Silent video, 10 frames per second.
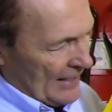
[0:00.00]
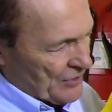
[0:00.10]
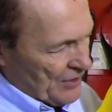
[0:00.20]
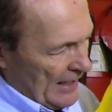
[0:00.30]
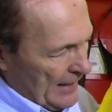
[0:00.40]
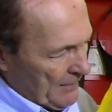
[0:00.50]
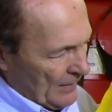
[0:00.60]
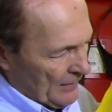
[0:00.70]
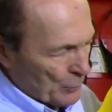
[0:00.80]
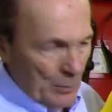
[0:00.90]
That
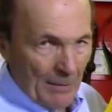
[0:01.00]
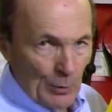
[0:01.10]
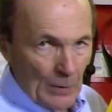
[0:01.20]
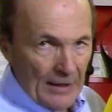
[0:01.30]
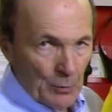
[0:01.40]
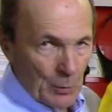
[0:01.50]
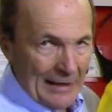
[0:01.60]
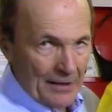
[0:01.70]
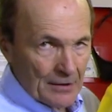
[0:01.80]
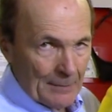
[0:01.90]
same rubbery
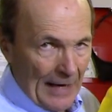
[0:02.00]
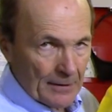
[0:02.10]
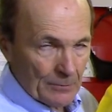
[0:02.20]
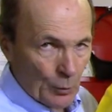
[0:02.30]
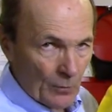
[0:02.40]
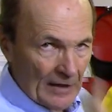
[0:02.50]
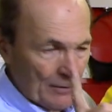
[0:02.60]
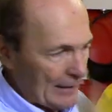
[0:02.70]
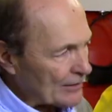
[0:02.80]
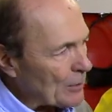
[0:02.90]
ring on the bottom, don't
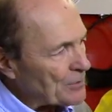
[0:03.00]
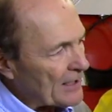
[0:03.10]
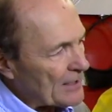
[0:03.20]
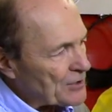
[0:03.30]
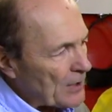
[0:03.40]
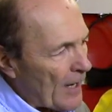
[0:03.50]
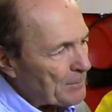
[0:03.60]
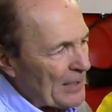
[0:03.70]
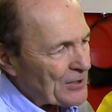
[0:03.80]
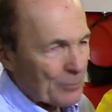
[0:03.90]
forget what I told you, get a
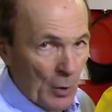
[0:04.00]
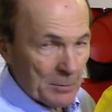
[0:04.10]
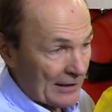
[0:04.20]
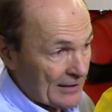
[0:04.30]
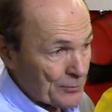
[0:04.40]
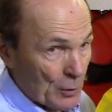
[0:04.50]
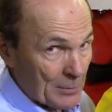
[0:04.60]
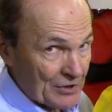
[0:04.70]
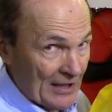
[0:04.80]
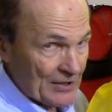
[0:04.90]
soft piece of rope like this
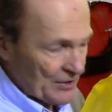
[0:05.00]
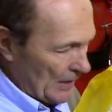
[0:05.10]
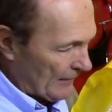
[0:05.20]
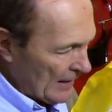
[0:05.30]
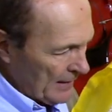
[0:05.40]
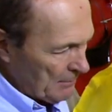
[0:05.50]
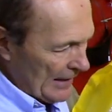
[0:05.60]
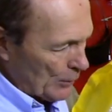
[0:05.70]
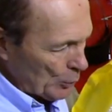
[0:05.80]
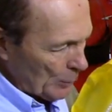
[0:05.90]
rope is nice and soft.
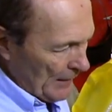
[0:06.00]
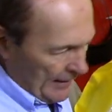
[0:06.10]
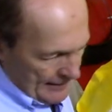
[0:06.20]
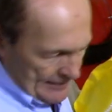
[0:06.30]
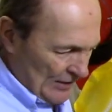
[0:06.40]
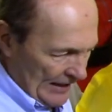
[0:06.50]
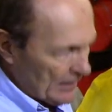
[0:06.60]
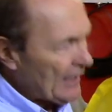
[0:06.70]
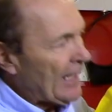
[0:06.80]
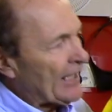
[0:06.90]
Make a loop, then
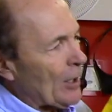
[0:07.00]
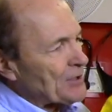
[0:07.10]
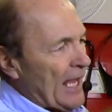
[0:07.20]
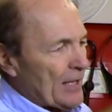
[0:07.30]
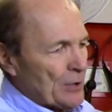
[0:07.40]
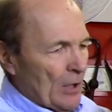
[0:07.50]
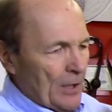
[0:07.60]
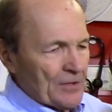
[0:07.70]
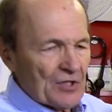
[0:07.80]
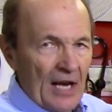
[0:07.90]
tie it. it also has
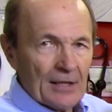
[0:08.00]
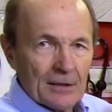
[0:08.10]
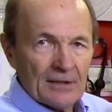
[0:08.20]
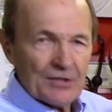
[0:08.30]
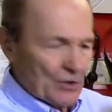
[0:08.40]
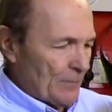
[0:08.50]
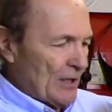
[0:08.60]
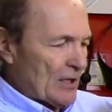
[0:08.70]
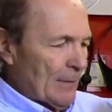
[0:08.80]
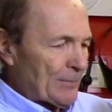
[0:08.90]
on the side, look at this. So if
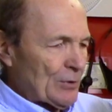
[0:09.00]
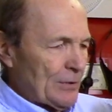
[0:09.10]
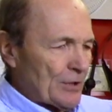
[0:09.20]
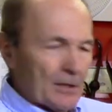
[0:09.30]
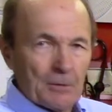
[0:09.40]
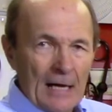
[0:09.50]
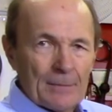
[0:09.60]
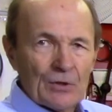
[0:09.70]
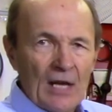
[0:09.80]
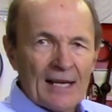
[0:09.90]
you come up to it, you can
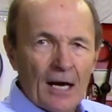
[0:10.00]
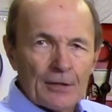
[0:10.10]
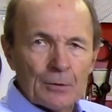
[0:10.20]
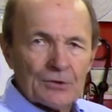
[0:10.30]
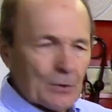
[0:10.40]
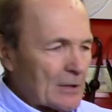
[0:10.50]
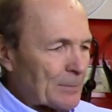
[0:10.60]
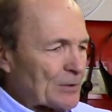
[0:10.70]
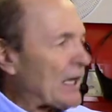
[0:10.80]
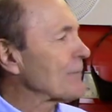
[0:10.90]
grab it and hang on to it. So a
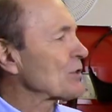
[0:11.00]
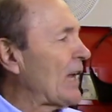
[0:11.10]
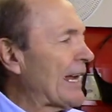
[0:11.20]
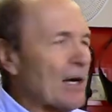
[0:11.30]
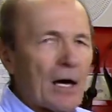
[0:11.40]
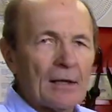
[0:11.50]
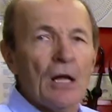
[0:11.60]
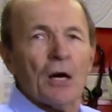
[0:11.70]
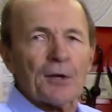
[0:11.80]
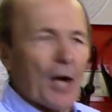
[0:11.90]
couple of divers can hang on
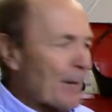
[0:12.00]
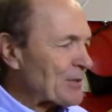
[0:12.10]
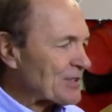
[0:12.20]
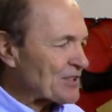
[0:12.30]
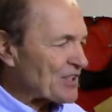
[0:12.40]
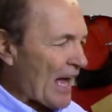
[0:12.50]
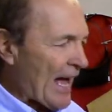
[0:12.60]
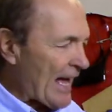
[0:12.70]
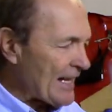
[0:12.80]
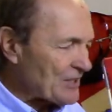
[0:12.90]
on opposite
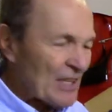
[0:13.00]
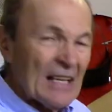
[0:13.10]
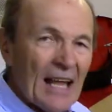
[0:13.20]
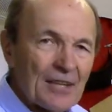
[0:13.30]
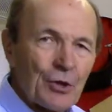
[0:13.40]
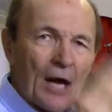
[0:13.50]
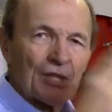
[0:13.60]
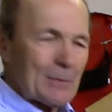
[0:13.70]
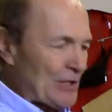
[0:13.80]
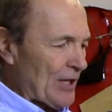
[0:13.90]
sides and
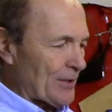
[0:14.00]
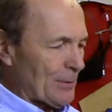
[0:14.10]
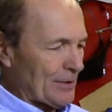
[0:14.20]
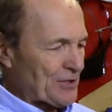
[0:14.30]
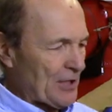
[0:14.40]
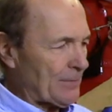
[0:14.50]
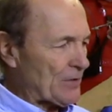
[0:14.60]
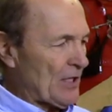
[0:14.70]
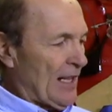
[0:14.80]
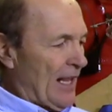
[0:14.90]
talk to each other on the surface.